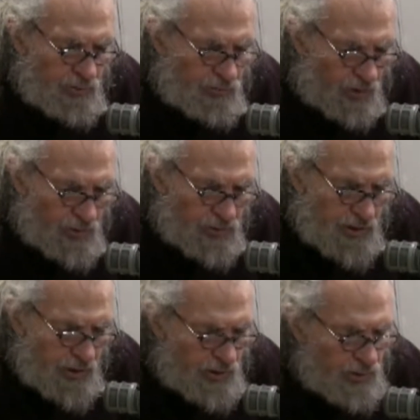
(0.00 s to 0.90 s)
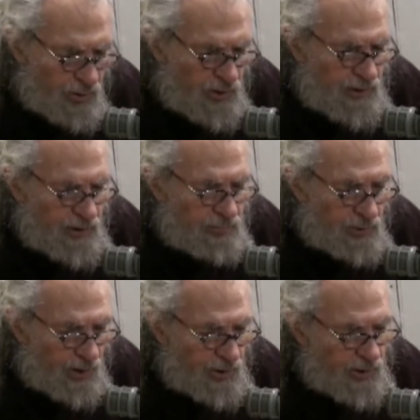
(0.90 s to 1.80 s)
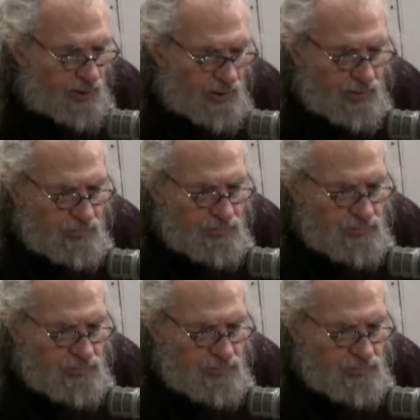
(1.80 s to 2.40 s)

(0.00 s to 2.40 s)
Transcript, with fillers: forested area or in the prairie area.